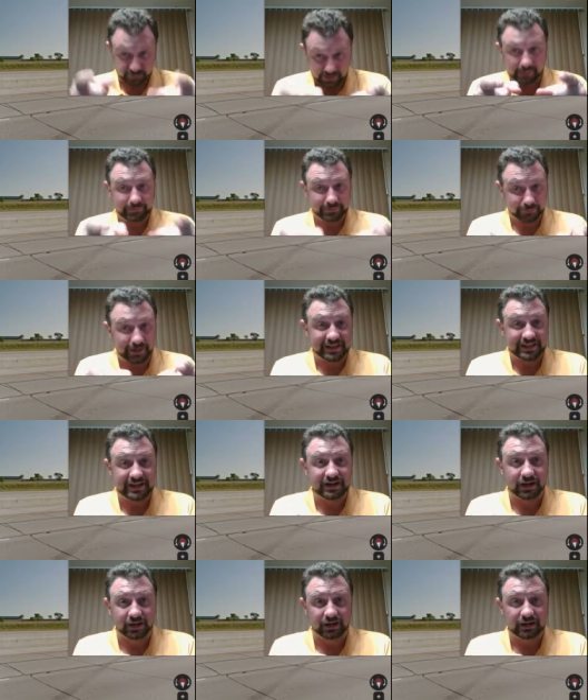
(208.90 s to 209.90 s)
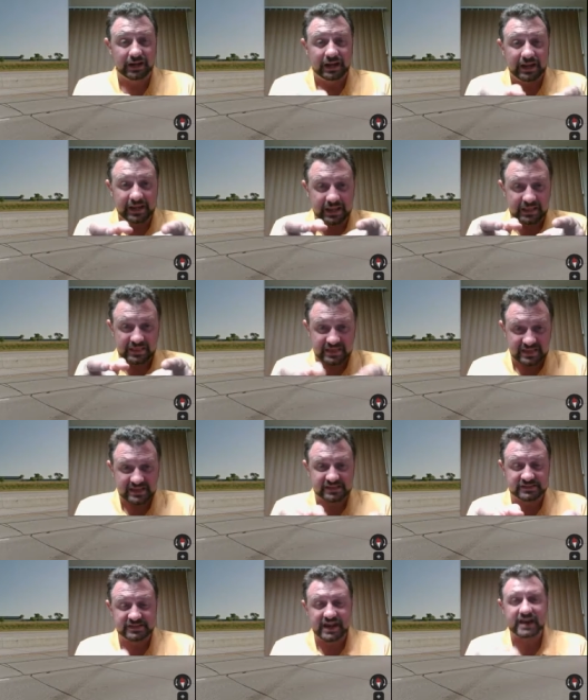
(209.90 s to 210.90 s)
probably right here in
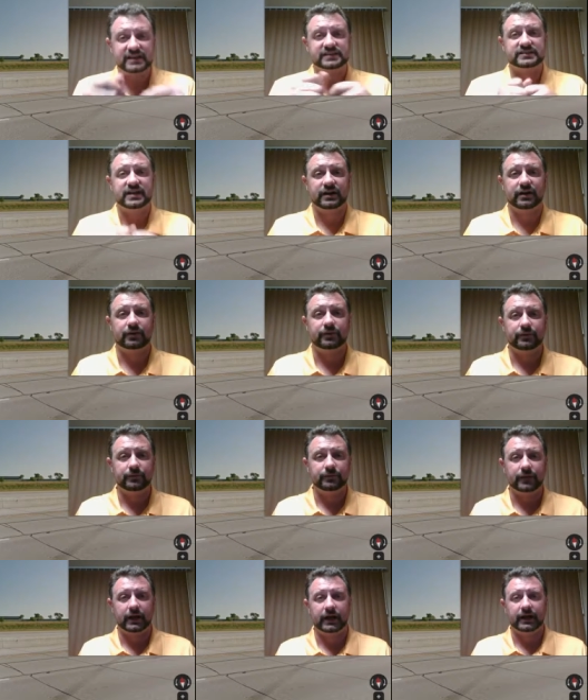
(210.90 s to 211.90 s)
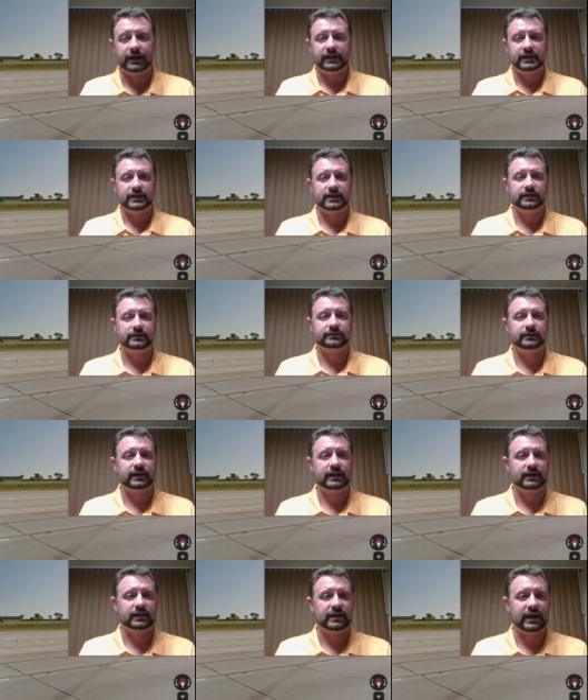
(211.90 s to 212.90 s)
this data center uh, in
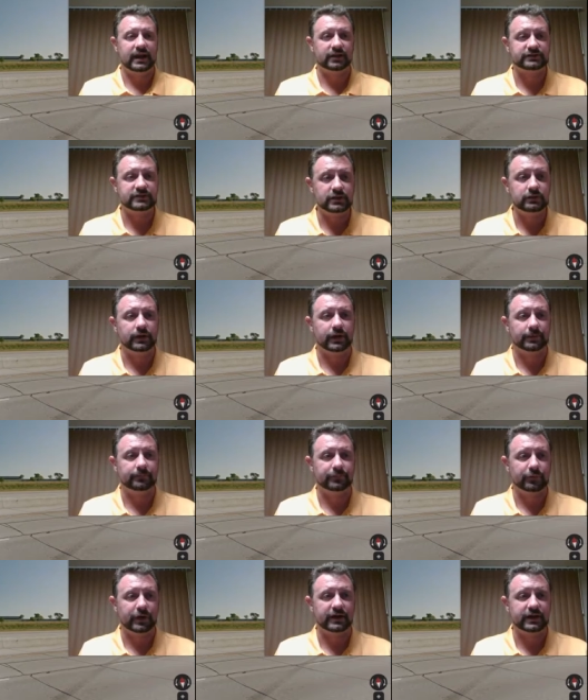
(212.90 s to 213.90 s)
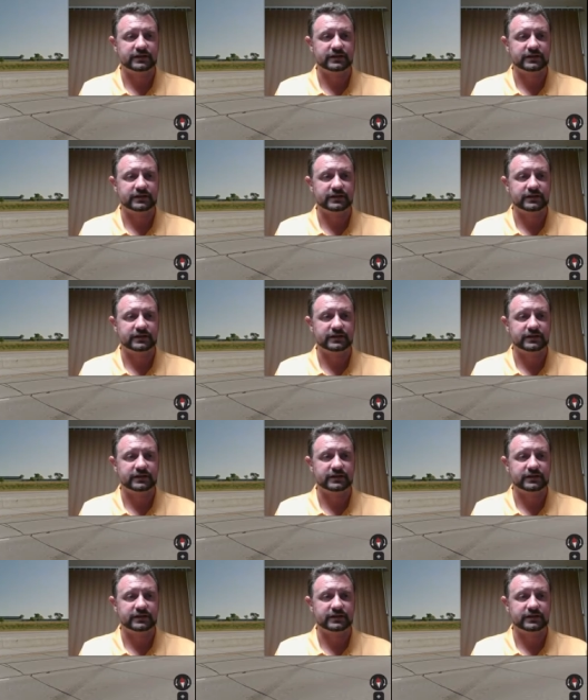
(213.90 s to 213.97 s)
in Altoona, right